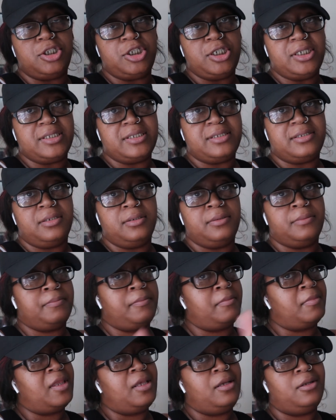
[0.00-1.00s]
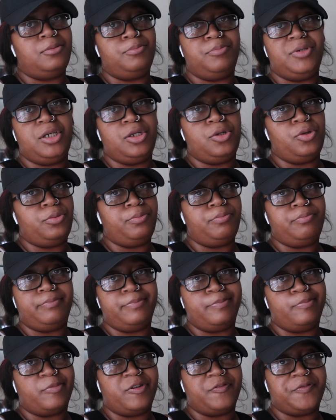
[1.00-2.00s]
gist, being a
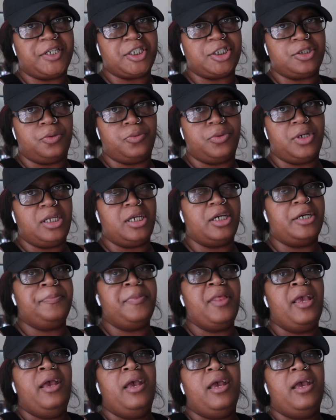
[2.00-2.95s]
professional one here.